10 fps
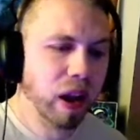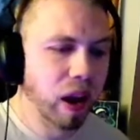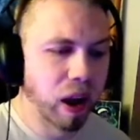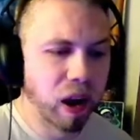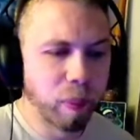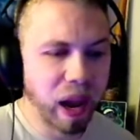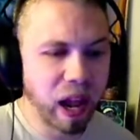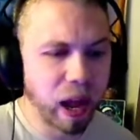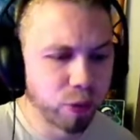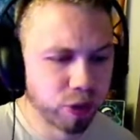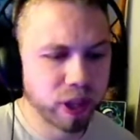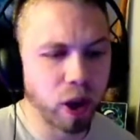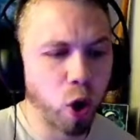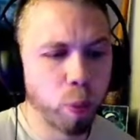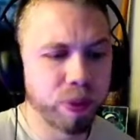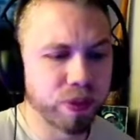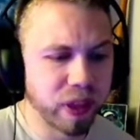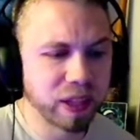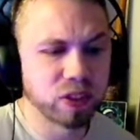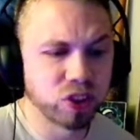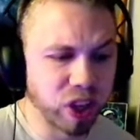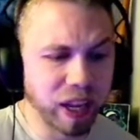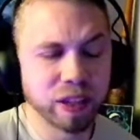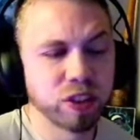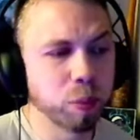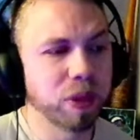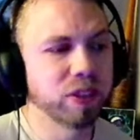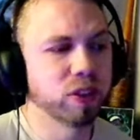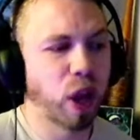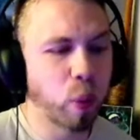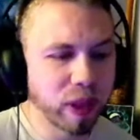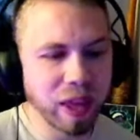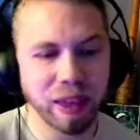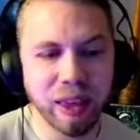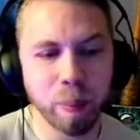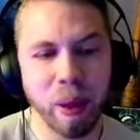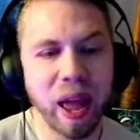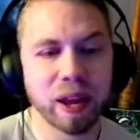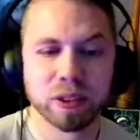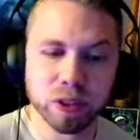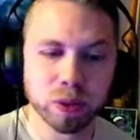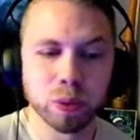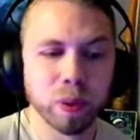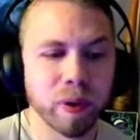um, I, I really hope that things change at Blizzard and we can get back to